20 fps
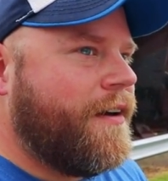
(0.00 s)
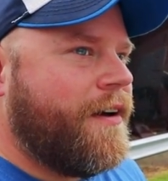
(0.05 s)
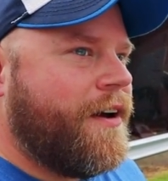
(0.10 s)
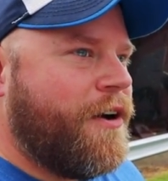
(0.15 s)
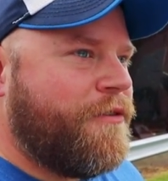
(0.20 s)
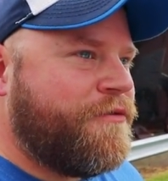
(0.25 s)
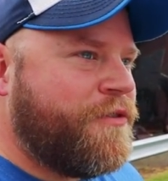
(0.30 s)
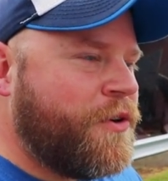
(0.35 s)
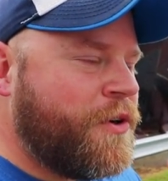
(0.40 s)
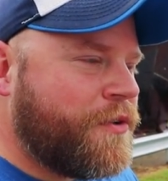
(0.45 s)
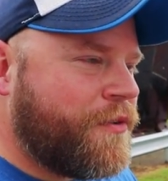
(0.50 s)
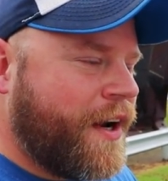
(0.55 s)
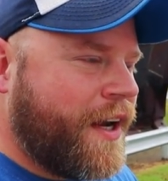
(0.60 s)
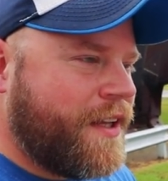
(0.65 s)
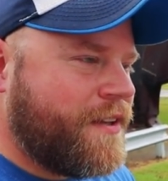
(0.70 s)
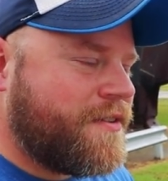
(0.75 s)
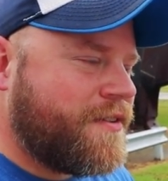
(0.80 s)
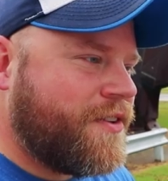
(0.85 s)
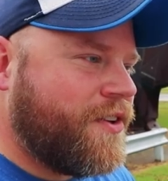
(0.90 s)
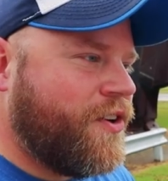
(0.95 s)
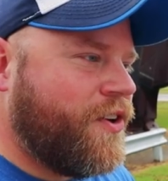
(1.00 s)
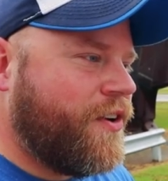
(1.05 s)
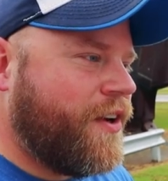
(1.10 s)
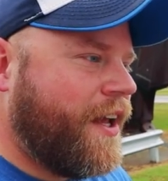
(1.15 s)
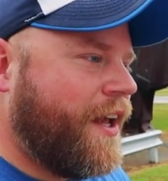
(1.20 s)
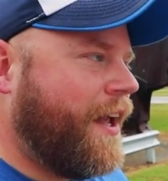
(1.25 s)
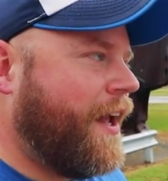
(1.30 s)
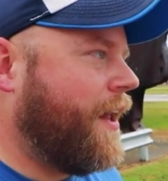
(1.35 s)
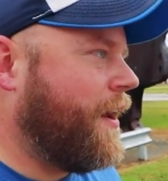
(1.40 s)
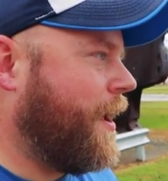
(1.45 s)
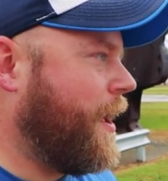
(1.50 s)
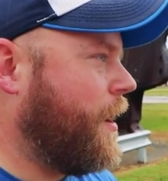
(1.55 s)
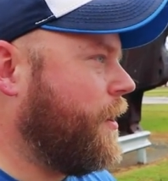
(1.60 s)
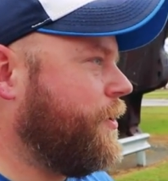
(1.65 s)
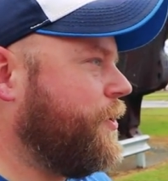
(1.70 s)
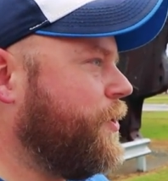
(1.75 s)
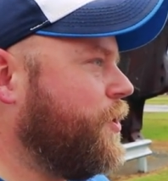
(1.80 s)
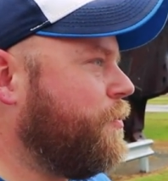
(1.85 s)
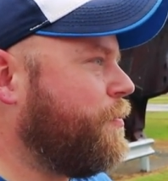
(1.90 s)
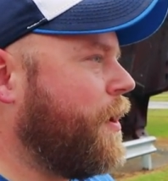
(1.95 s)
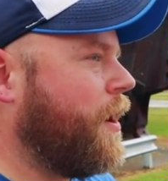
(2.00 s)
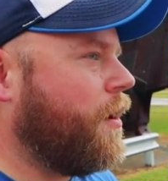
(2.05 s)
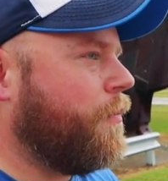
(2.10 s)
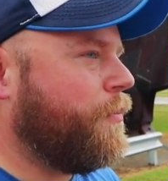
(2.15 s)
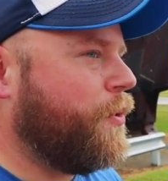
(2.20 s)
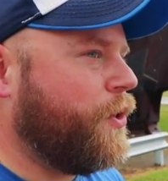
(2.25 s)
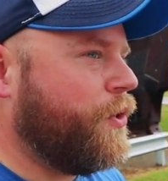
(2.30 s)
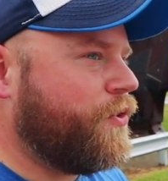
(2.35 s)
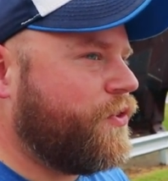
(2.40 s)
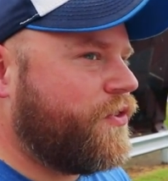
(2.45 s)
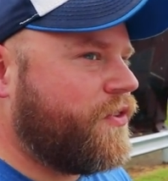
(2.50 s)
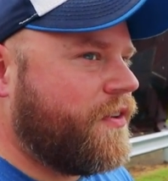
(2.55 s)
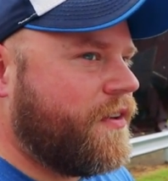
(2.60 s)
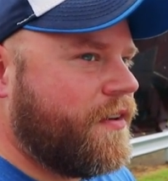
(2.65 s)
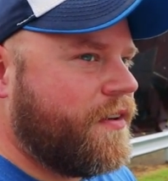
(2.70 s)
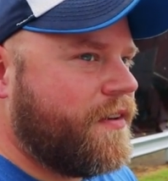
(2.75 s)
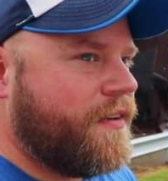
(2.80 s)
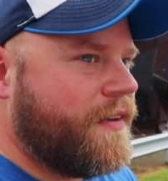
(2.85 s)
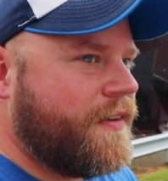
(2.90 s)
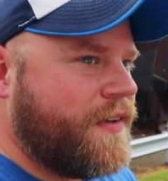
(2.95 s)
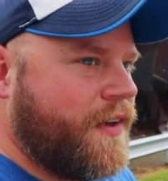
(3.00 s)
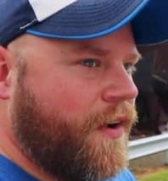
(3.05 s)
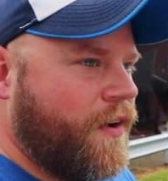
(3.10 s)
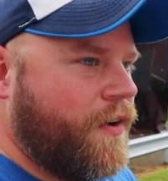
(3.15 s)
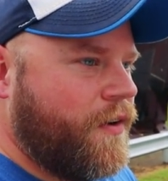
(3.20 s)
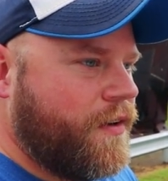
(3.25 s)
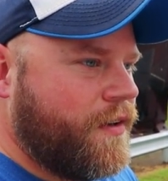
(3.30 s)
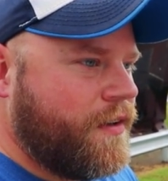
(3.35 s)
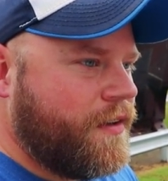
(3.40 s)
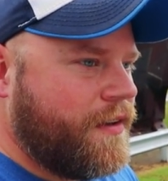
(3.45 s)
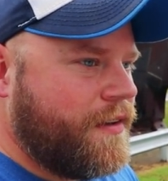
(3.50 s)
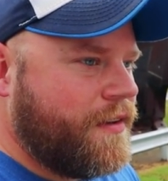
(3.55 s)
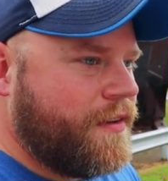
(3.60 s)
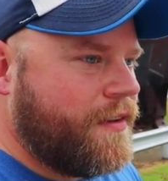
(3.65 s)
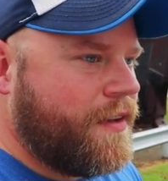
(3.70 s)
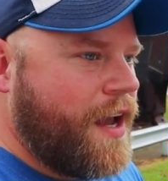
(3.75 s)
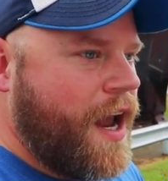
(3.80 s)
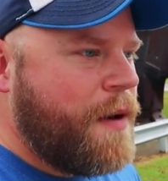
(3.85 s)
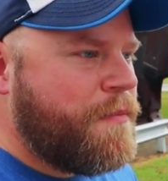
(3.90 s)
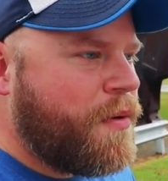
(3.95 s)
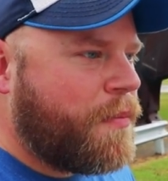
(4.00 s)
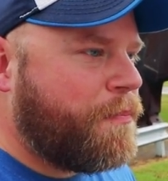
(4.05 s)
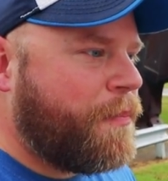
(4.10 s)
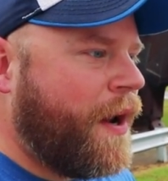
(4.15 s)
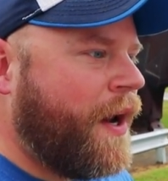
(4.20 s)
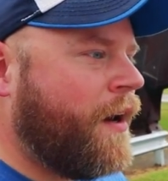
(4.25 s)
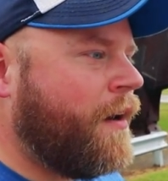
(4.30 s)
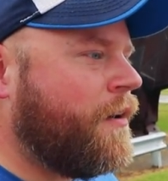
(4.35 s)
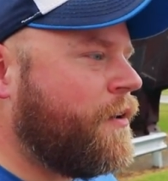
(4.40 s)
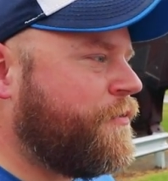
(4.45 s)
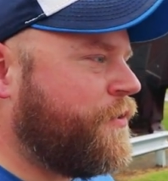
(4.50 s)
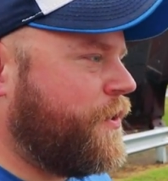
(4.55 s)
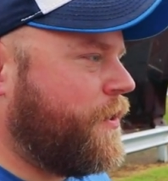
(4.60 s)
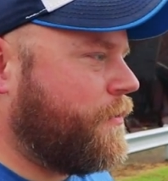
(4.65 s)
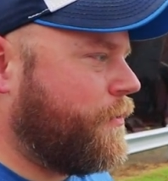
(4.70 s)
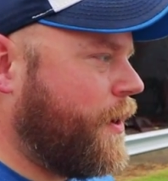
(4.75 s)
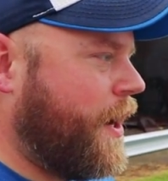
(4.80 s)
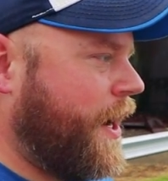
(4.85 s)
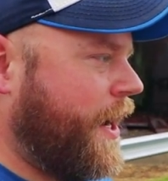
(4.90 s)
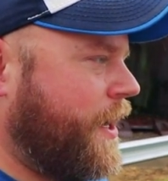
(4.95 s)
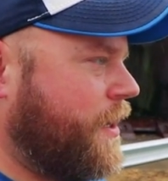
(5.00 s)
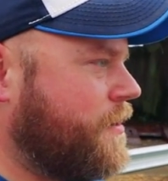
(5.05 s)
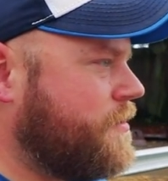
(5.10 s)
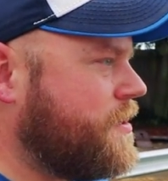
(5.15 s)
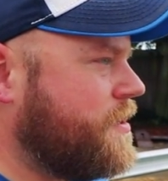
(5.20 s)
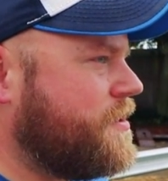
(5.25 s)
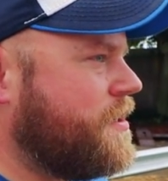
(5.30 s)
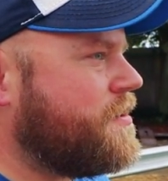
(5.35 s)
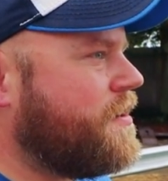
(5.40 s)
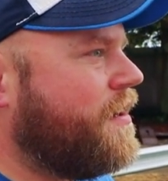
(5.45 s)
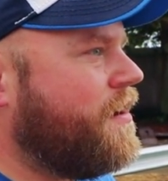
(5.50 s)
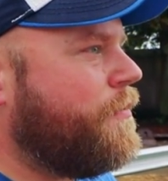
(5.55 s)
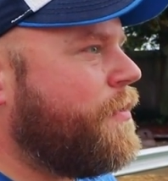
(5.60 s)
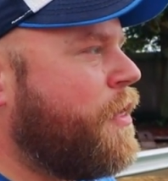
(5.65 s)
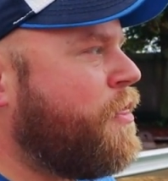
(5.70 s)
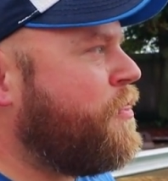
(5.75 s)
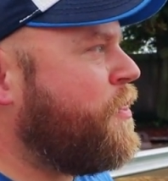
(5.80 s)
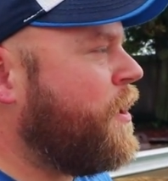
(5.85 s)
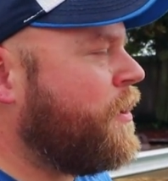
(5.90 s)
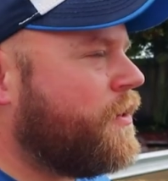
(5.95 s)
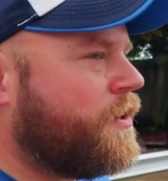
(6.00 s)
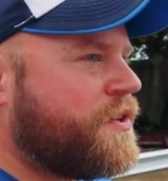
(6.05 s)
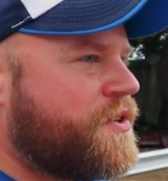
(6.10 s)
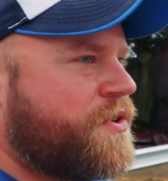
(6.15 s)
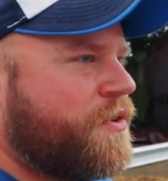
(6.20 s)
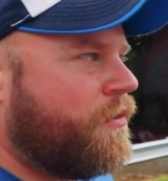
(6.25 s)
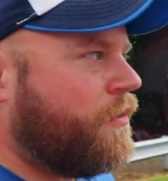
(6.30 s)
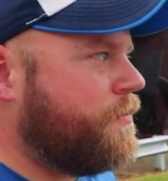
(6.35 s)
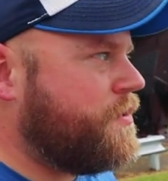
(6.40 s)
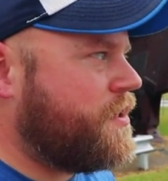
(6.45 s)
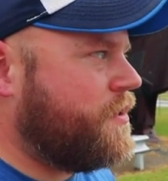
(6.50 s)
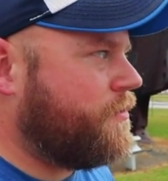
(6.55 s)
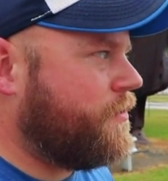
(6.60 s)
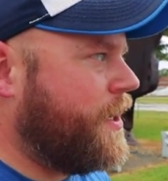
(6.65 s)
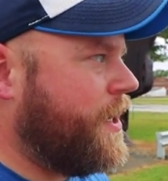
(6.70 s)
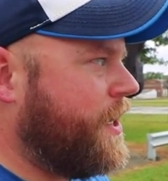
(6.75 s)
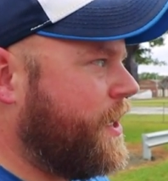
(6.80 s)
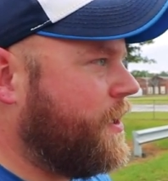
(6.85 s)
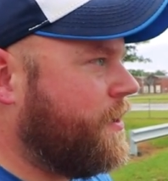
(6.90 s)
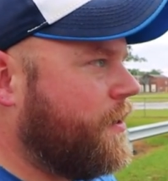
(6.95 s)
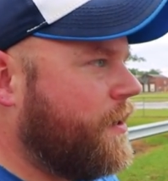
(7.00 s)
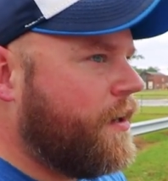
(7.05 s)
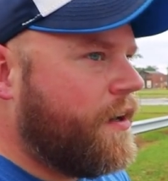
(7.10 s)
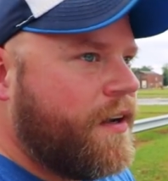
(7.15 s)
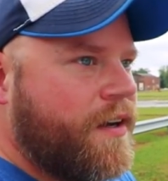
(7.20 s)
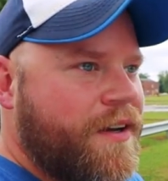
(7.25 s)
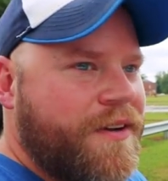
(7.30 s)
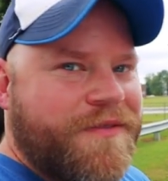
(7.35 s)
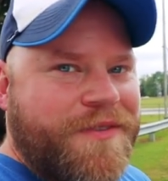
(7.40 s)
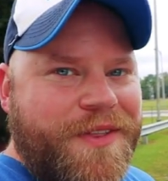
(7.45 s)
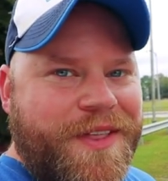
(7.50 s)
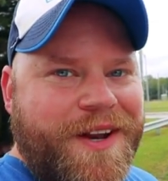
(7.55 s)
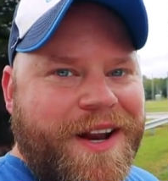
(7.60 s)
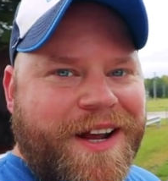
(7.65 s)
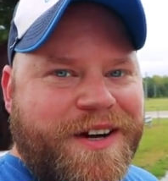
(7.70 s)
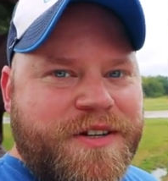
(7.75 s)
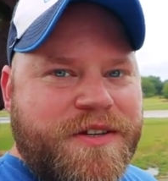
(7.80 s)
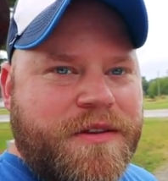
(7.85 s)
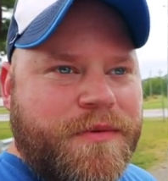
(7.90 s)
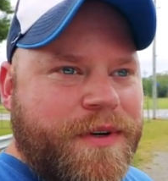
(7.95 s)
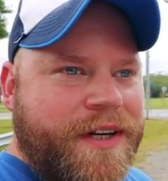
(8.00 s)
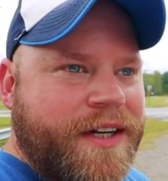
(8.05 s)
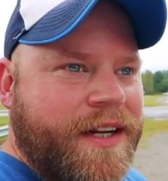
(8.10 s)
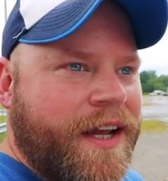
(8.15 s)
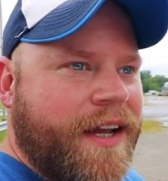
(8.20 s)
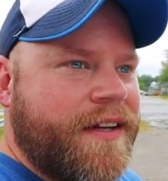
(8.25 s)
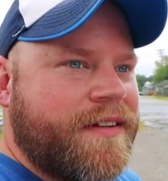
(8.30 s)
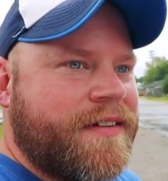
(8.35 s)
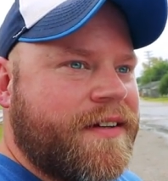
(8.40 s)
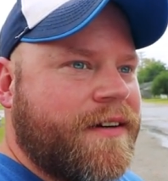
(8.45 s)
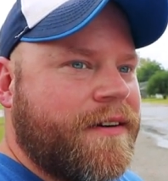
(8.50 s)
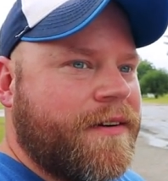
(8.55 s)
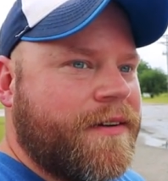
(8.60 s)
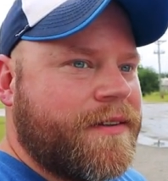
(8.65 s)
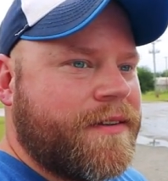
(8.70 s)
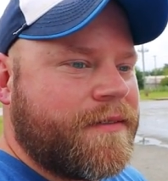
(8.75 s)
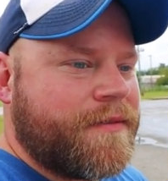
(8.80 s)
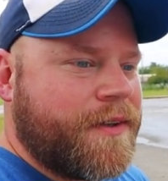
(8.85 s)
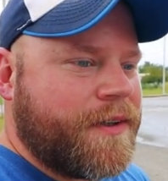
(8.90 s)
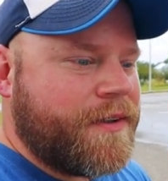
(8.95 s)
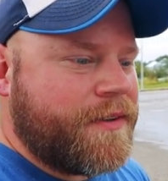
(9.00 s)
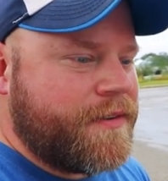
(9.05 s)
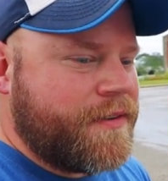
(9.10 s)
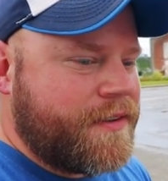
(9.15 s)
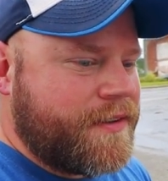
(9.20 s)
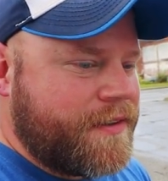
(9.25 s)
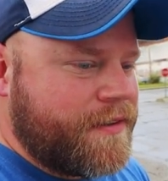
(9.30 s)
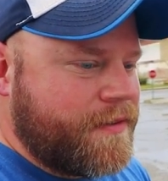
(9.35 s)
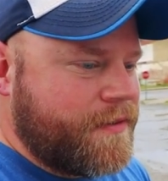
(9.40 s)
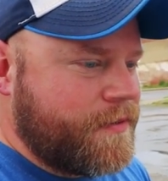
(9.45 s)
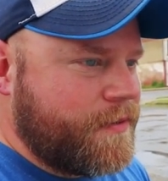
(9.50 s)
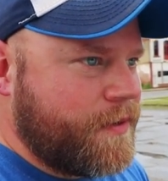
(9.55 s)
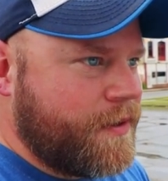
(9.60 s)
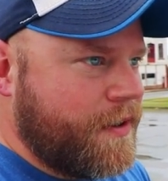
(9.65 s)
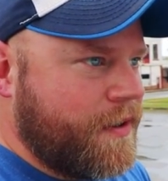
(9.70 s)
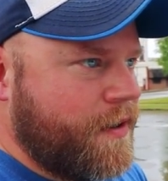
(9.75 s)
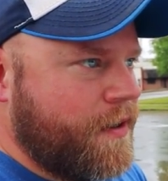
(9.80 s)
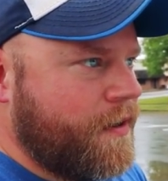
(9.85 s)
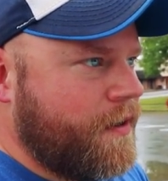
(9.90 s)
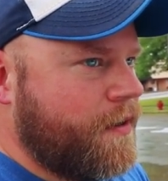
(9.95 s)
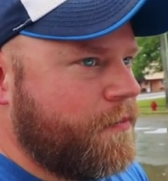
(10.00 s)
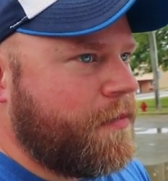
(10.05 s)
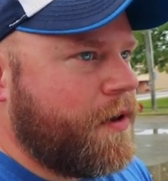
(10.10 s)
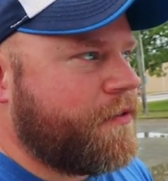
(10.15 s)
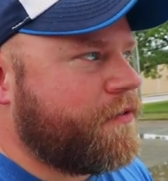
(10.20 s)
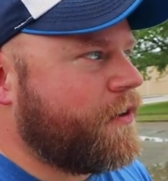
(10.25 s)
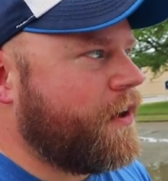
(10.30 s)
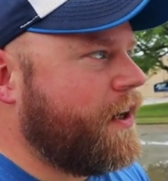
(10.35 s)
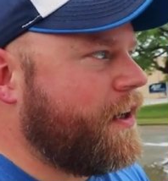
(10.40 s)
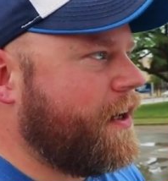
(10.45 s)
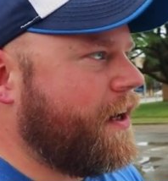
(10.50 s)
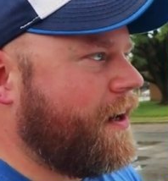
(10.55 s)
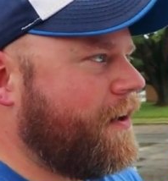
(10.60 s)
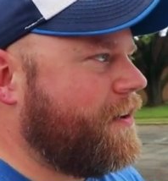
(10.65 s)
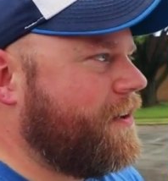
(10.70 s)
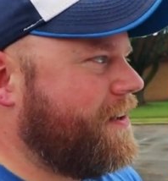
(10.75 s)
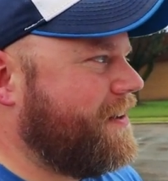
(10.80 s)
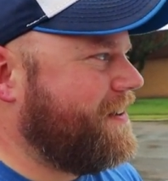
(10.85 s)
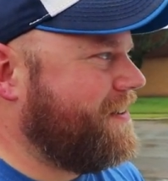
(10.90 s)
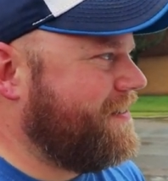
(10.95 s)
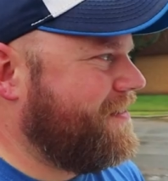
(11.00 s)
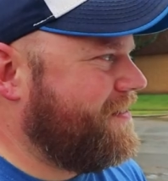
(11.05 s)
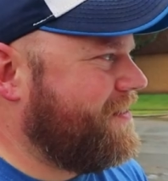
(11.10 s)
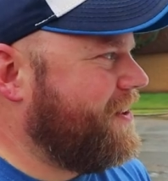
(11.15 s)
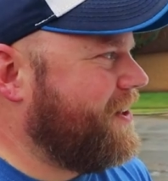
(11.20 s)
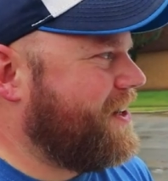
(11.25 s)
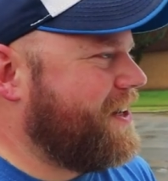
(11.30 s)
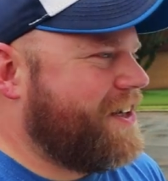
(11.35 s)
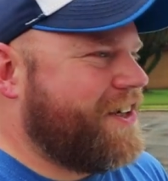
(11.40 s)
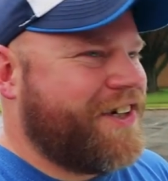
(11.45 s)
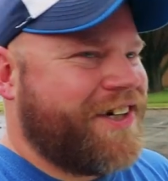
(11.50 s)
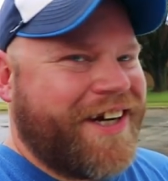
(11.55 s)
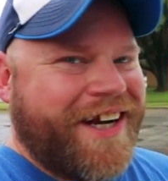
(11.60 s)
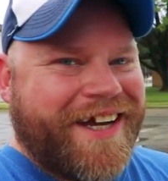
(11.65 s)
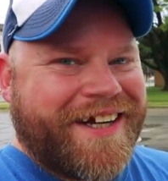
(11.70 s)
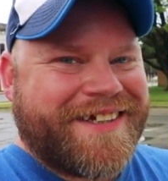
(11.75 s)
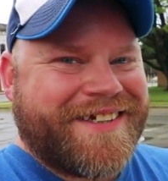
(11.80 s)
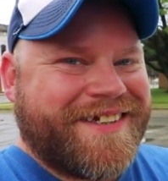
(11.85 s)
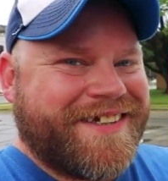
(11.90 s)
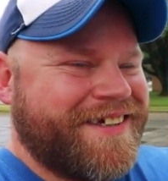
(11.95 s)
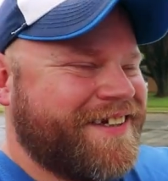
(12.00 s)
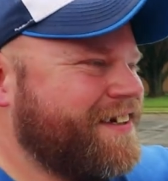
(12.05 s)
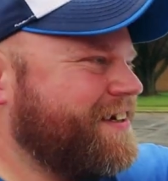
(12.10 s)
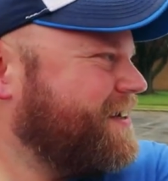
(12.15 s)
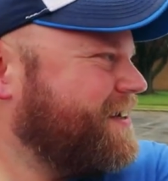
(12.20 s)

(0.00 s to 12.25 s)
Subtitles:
a full rain suit, and I got a new pair of boots. So, I'm prepared for the rain since it's gonna be thunderstorms and raining for the next 3 days here on the road, so. But for right now, look at Chex.